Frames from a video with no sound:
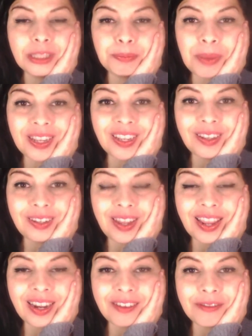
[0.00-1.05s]

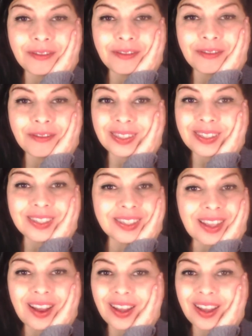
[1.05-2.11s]
speculative business
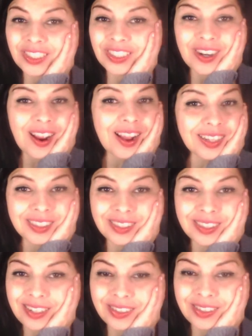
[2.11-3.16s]
contracts.
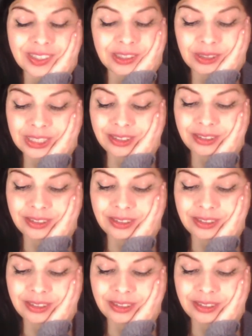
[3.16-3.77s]
Don't do it.